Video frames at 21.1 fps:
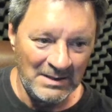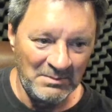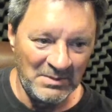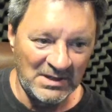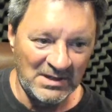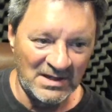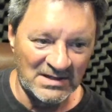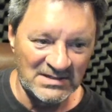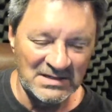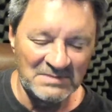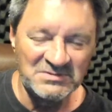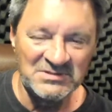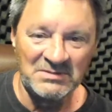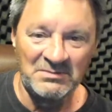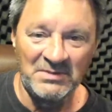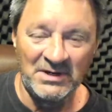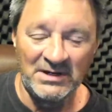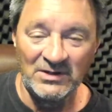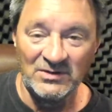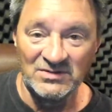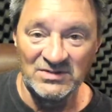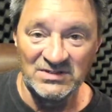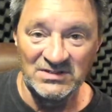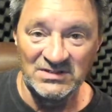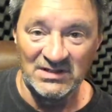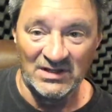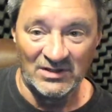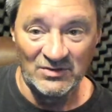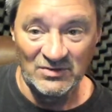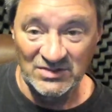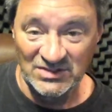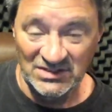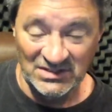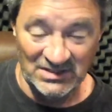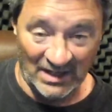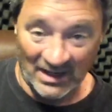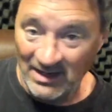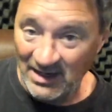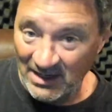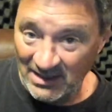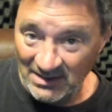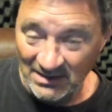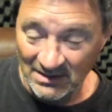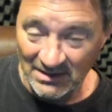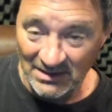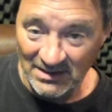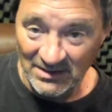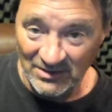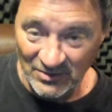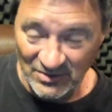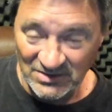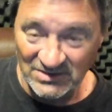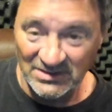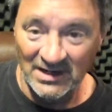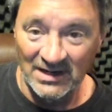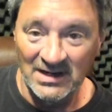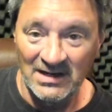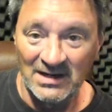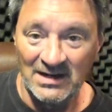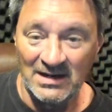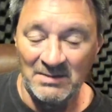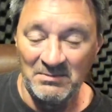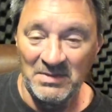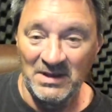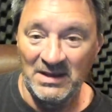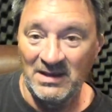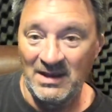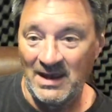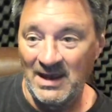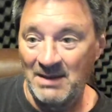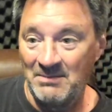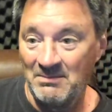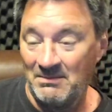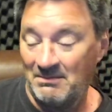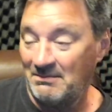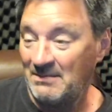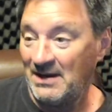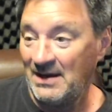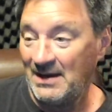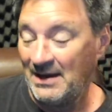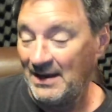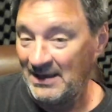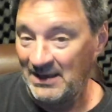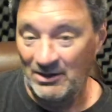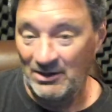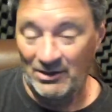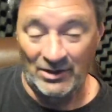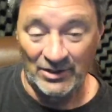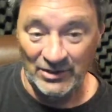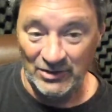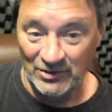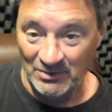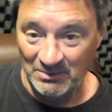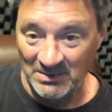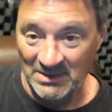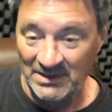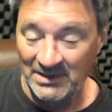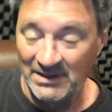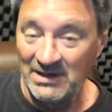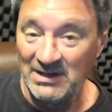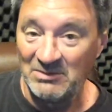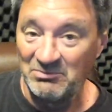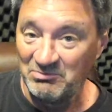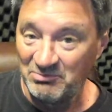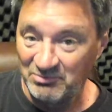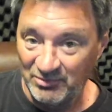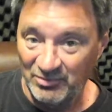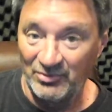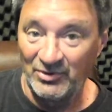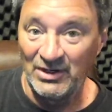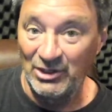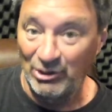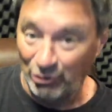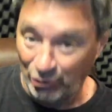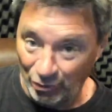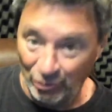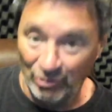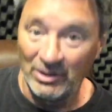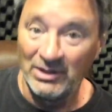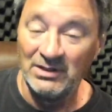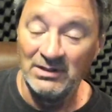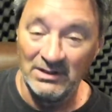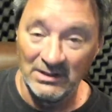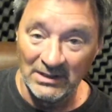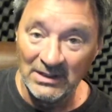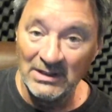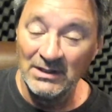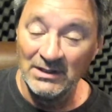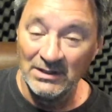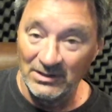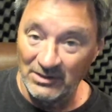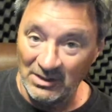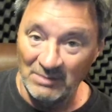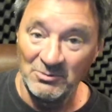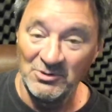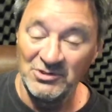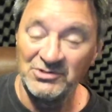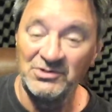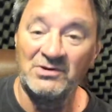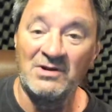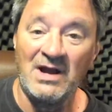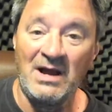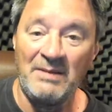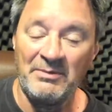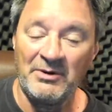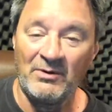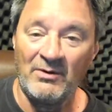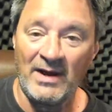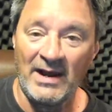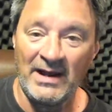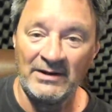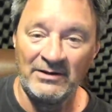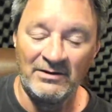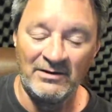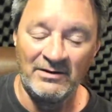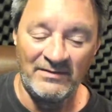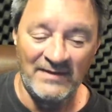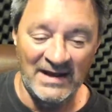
because I'm somebody who, st who studied, who studied it and became, in all humility, a pretty good commercial copywriter.